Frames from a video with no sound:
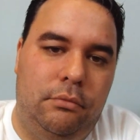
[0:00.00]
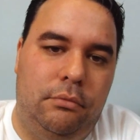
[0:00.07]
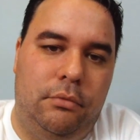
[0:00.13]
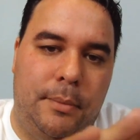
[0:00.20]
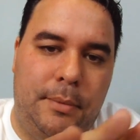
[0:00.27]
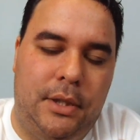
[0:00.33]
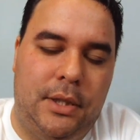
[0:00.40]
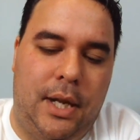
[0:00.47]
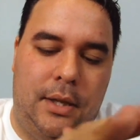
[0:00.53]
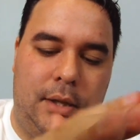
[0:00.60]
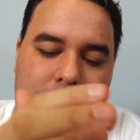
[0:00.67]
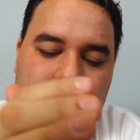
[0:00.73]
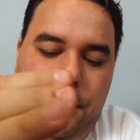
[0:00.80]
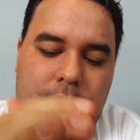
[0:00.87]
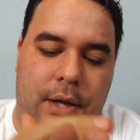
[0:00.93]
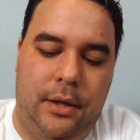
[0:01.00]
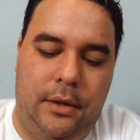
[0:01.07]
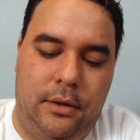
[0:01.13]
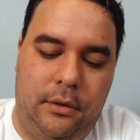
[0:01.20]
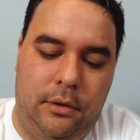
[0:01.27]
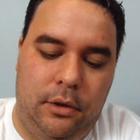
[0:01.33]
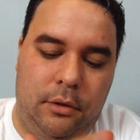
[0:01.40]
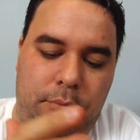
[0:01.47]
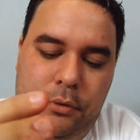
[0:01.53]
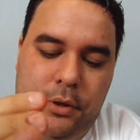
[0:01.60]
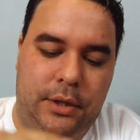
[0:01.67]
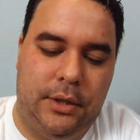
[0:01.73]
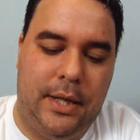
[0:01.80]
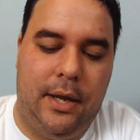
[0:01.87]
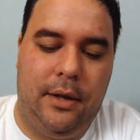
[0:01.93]
rub it tightly in your hand. You know,
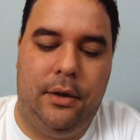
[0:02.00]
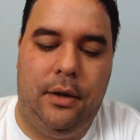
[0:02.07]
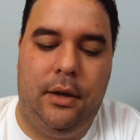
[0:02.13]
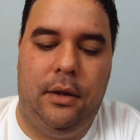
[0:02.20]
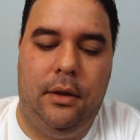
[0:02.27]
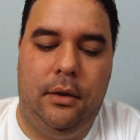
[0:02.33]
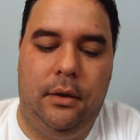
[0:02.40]
press down on it.